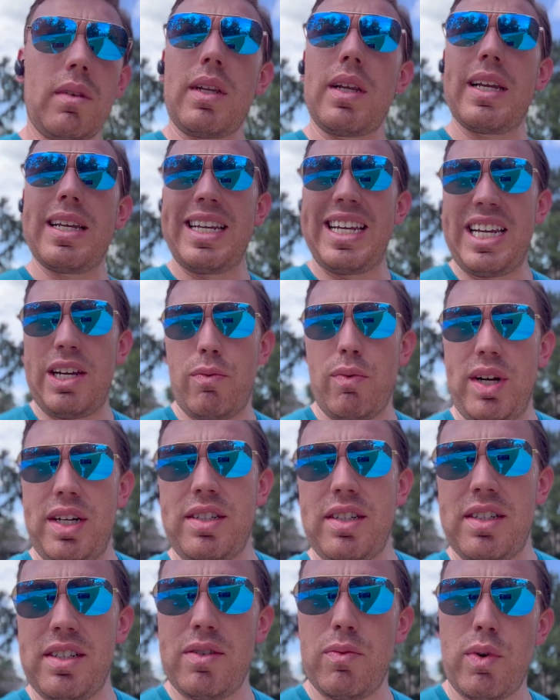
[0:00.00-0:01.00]
heat
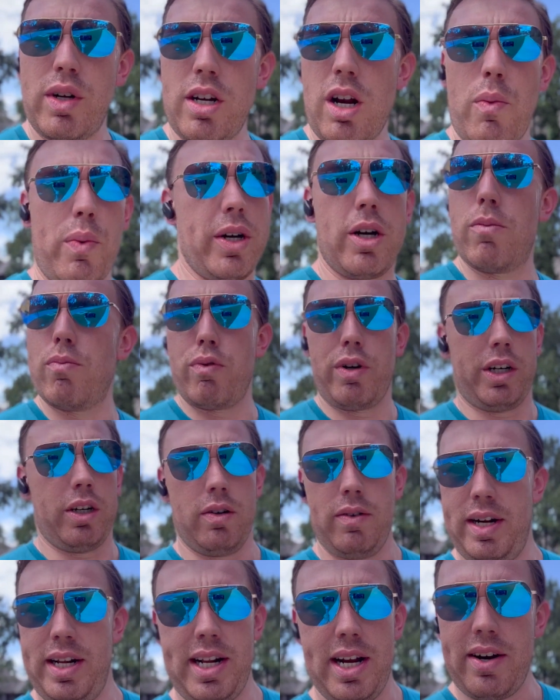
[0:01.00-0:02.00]
reasons and whatnot, we don't bring her
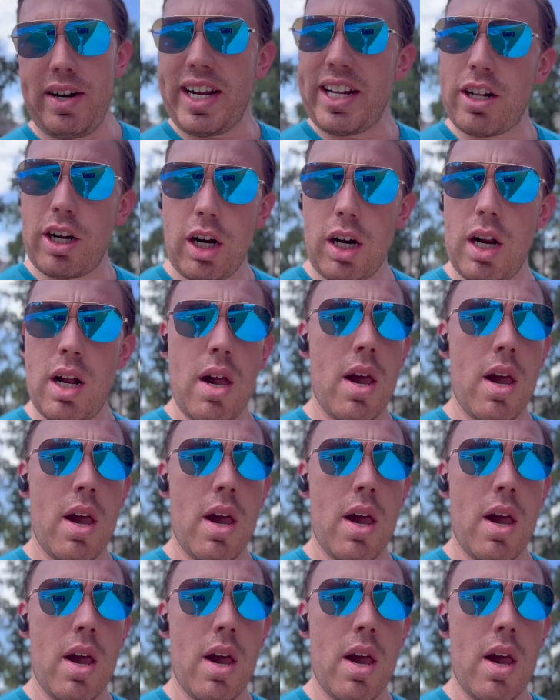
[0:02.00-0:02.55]
in there either.